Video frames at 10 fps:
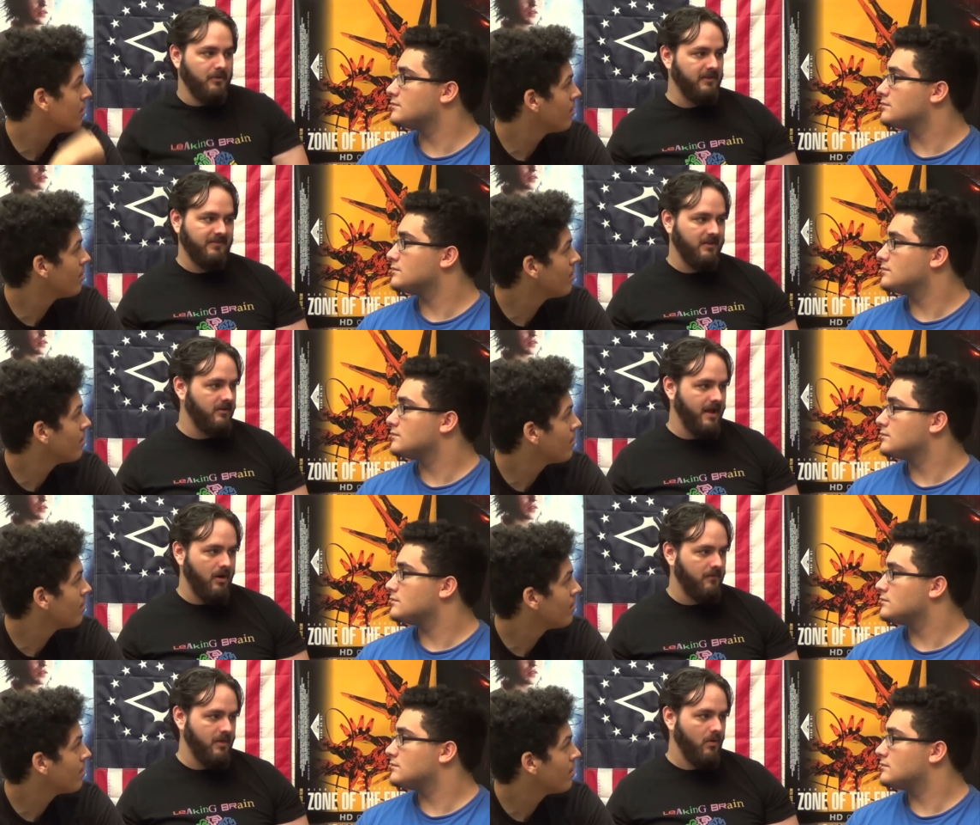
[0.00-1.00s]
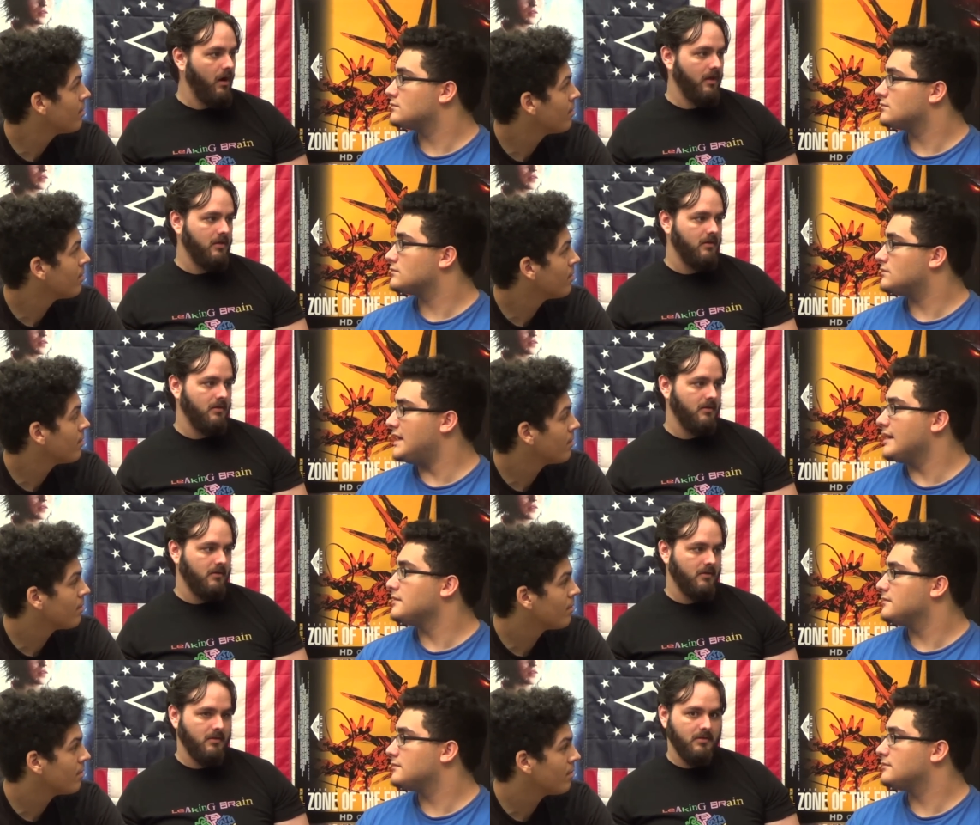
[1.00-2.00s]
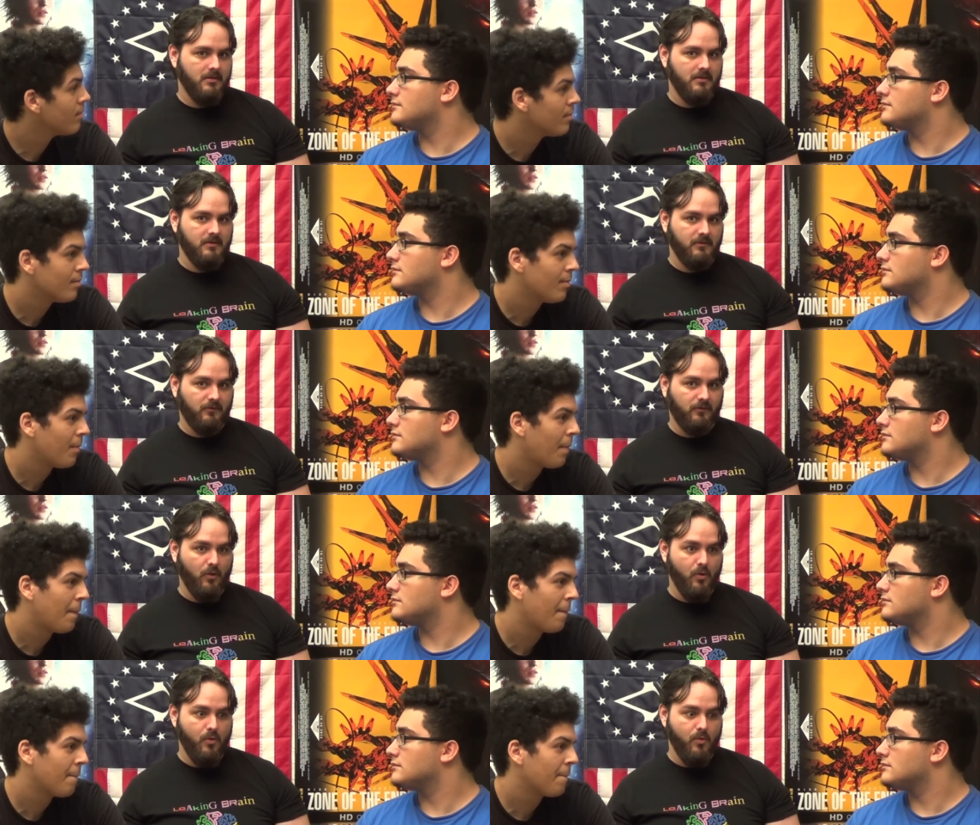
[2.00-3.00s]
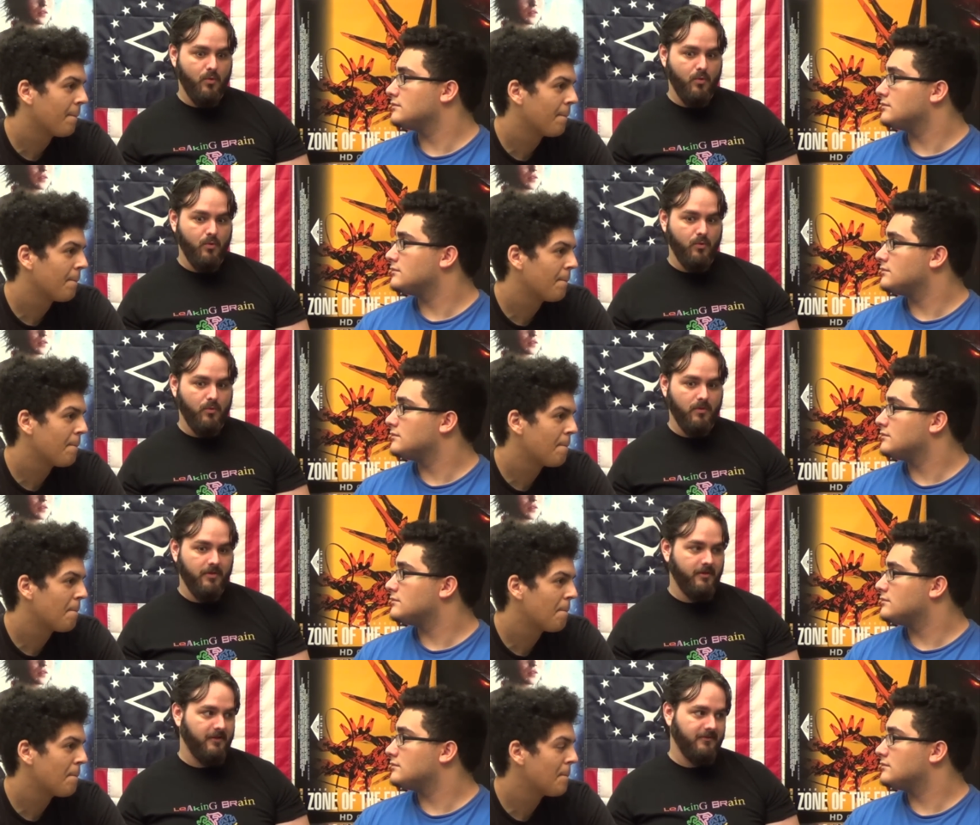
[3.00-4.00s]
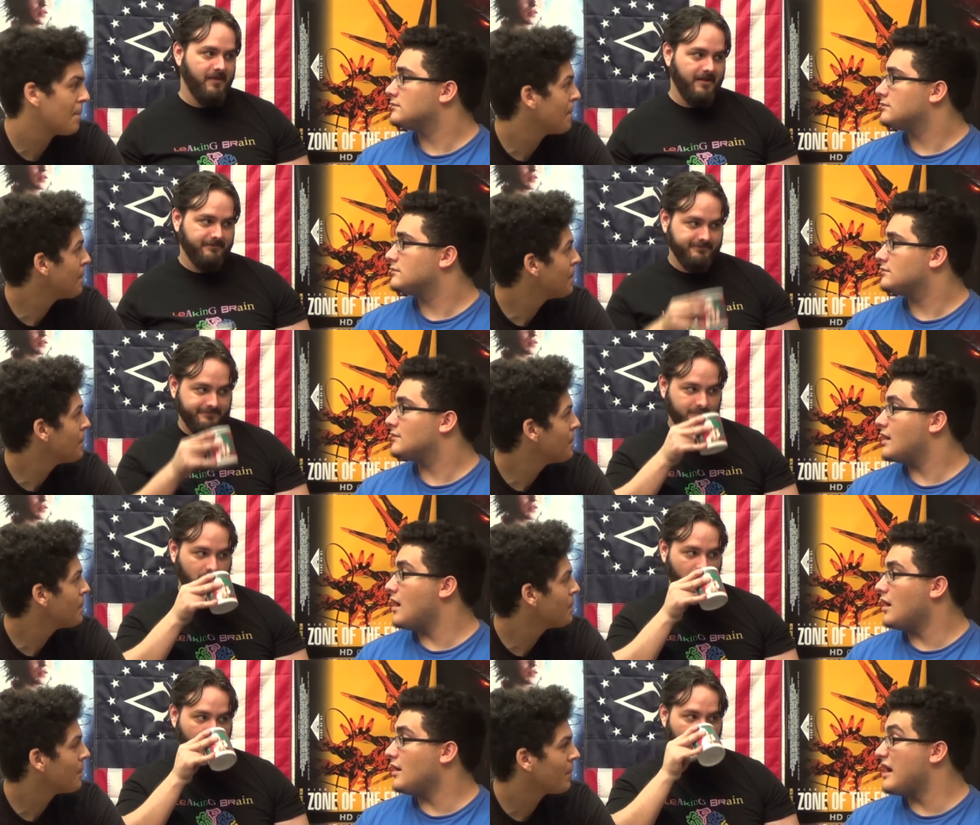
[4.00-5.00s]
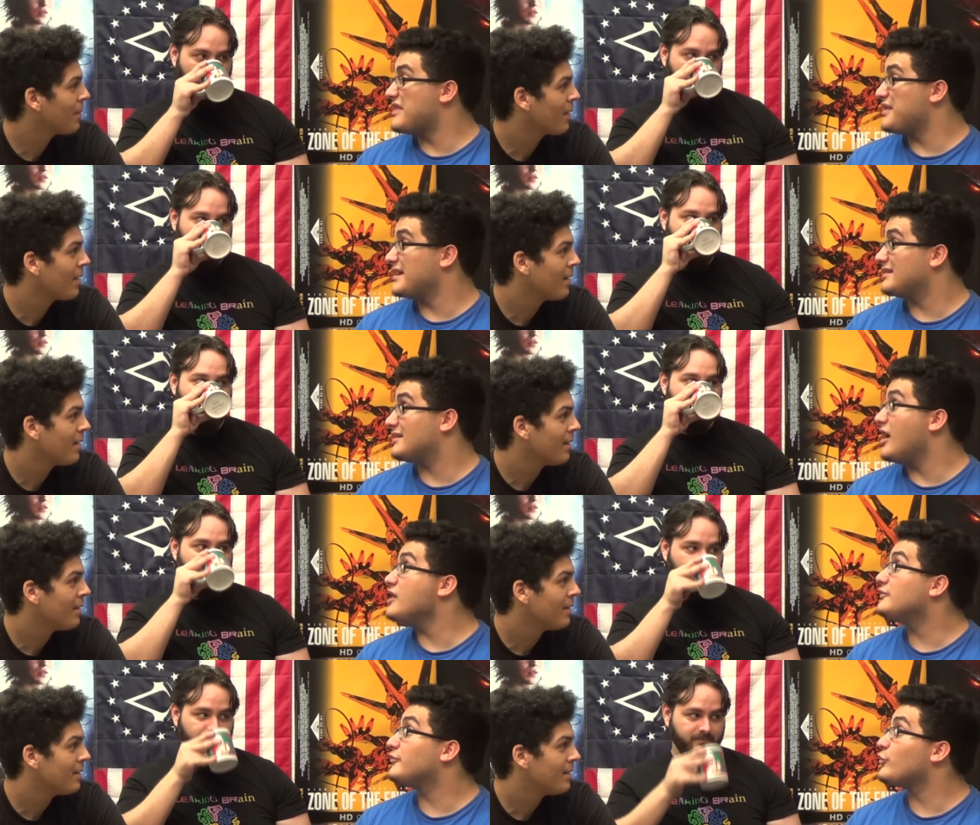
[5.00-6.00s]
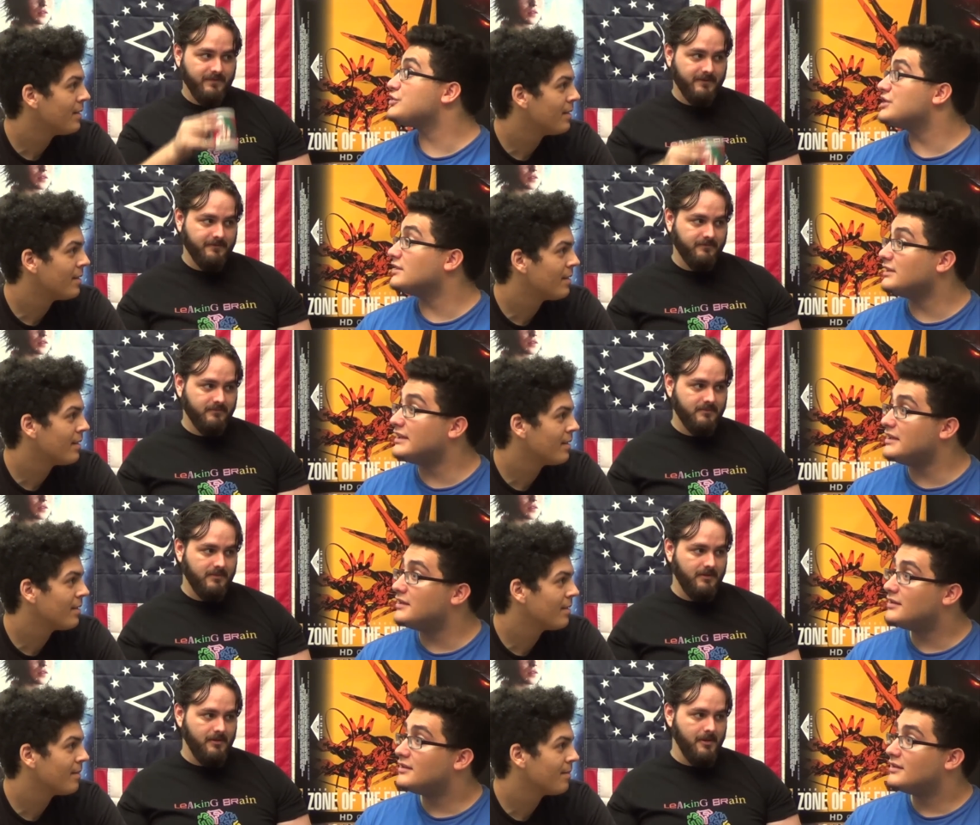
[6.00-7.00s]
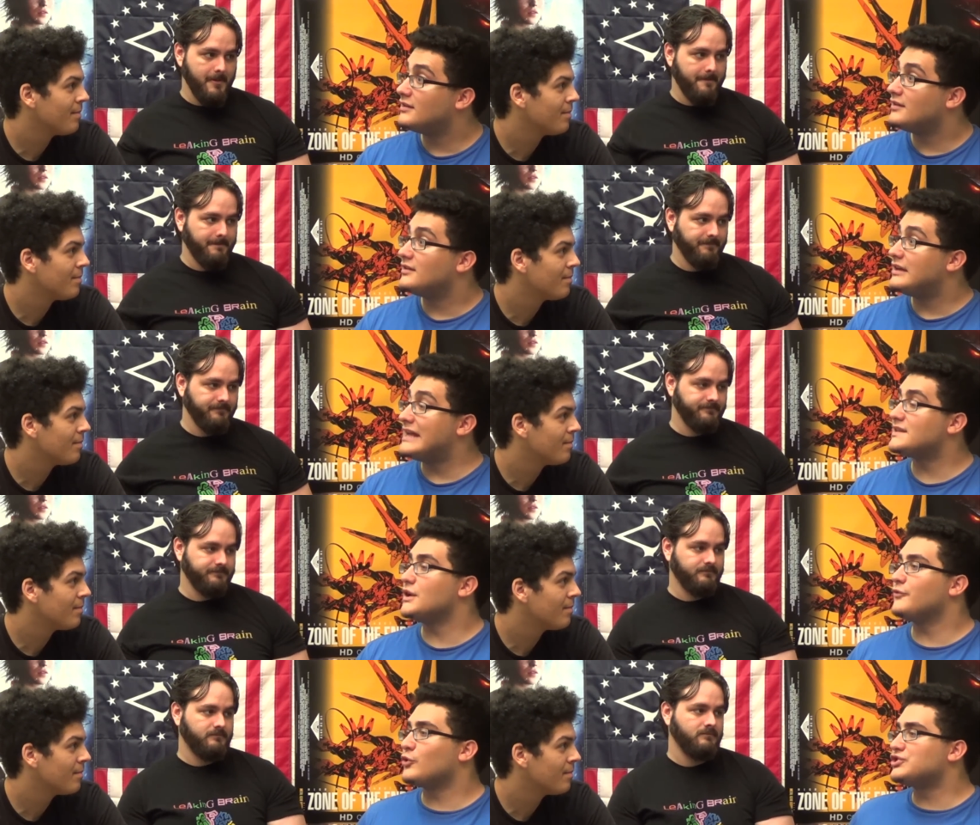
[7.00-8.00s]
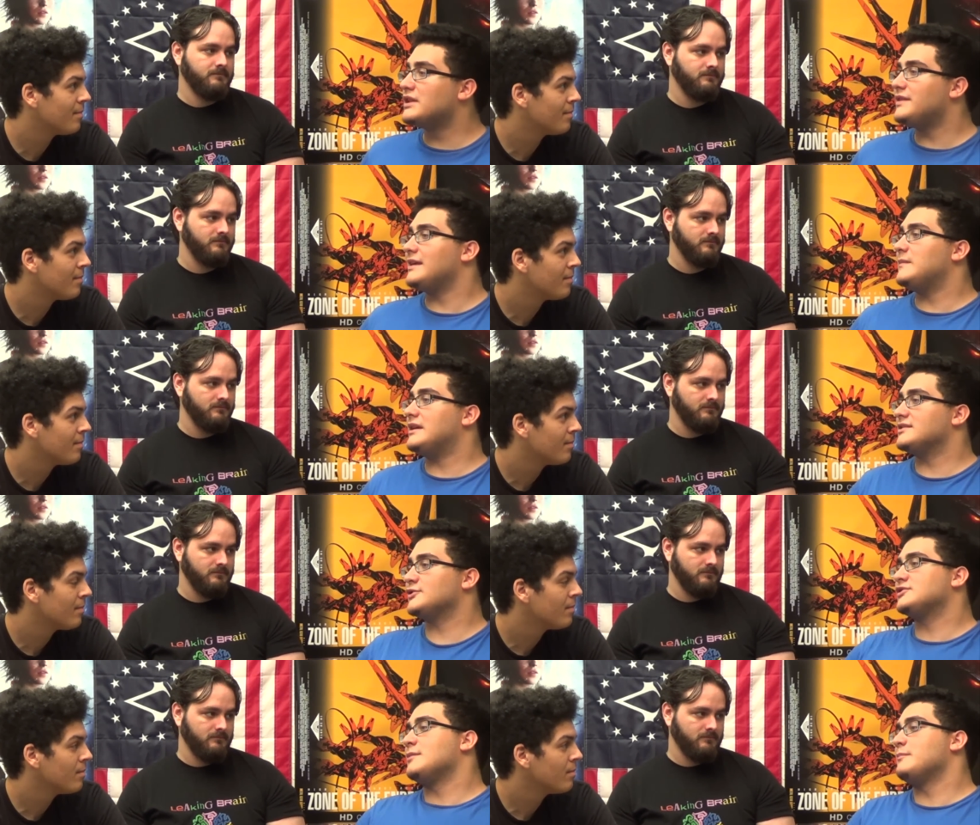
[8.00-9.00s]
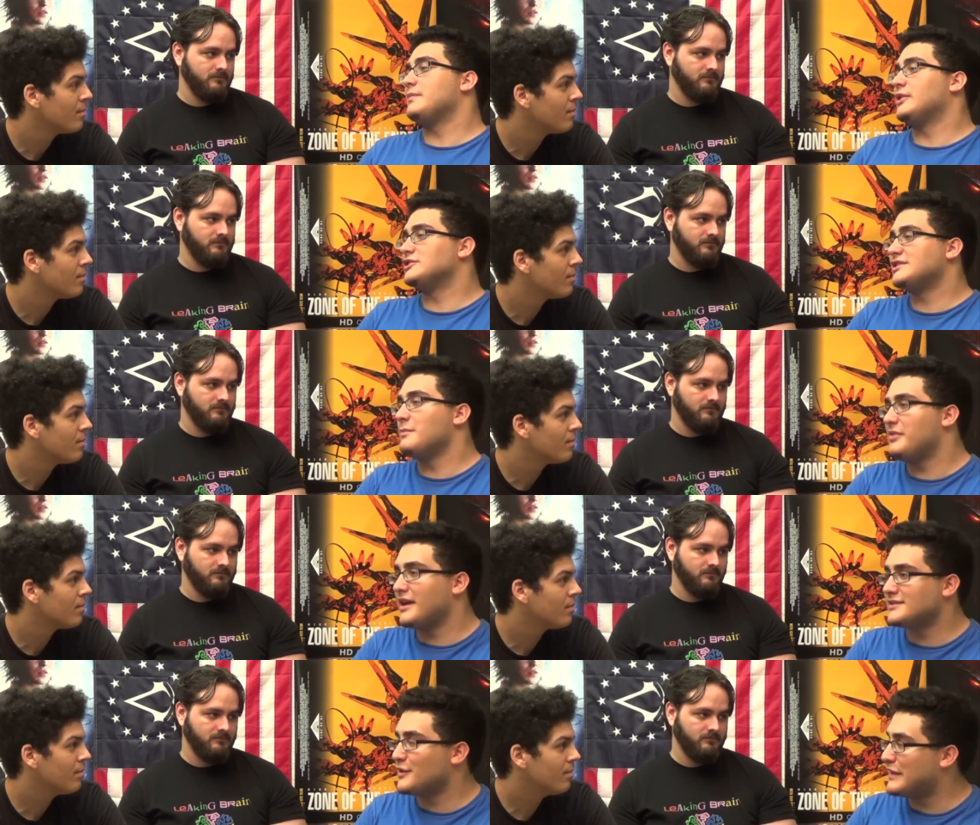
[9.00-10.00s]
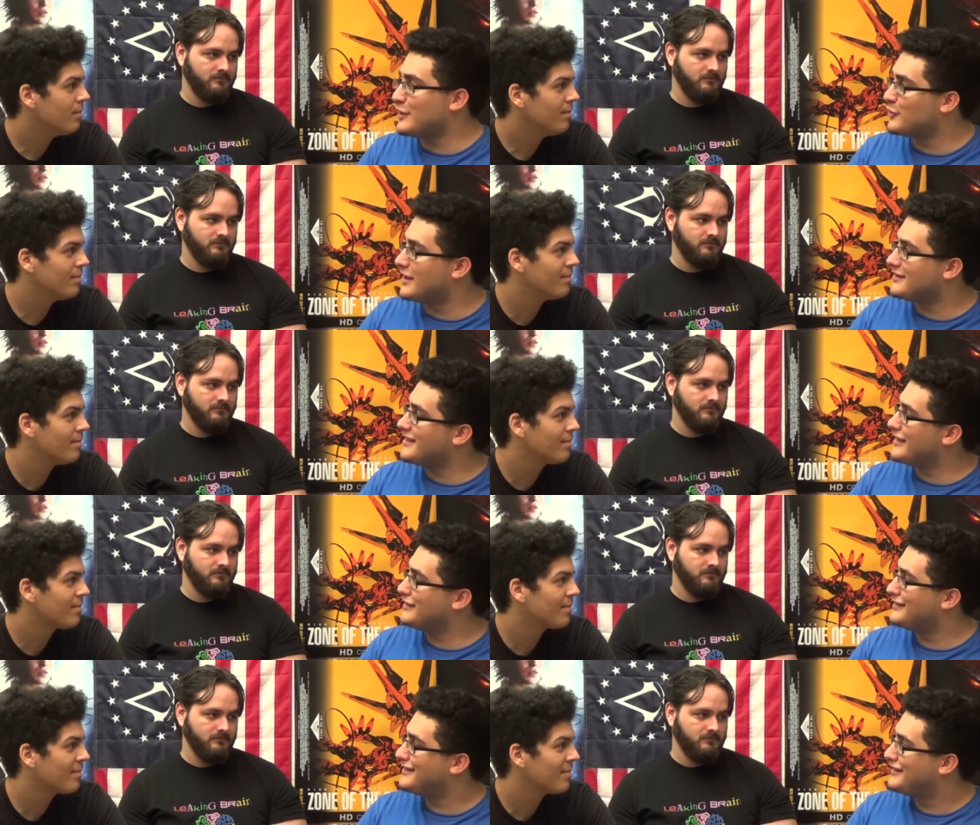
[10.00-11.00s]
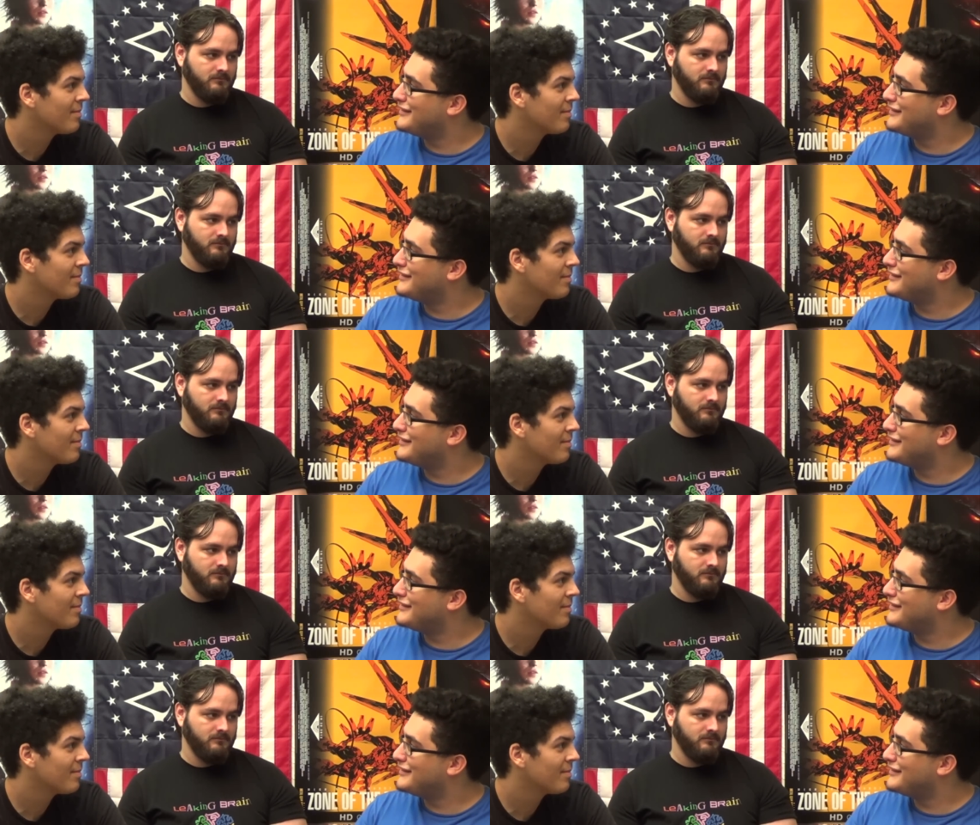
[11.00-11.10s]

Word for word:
Speaker 1: police the internet however they want. Yeah. So thoughts on that? Uh, I think
Speaker 2: unfortunately, it's an unfortunate thing because there's some there are some things on the internet that